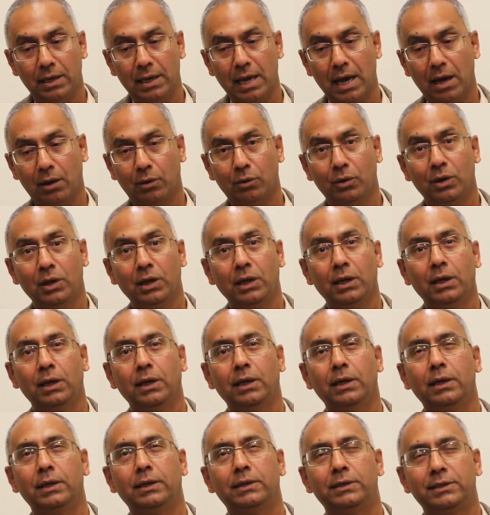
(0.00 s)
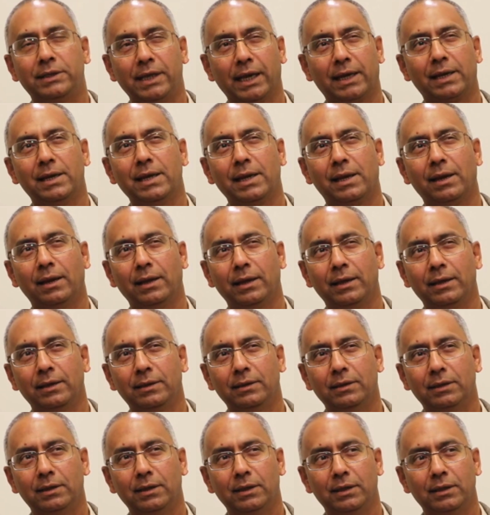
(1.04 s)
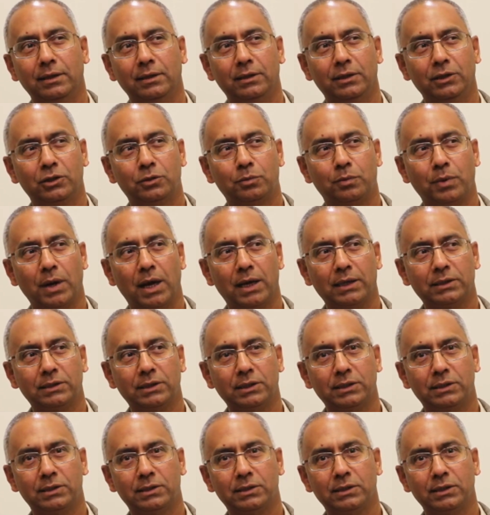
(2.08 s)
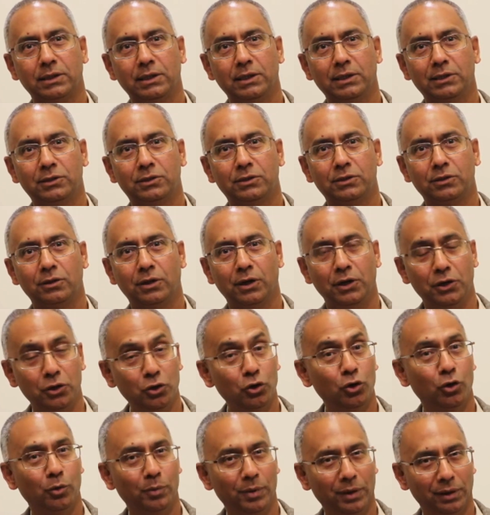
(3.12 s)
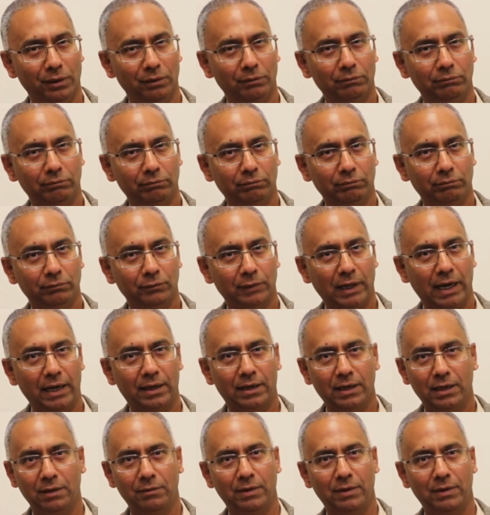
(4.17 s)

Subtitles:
Now, technically, this process is renewable, right?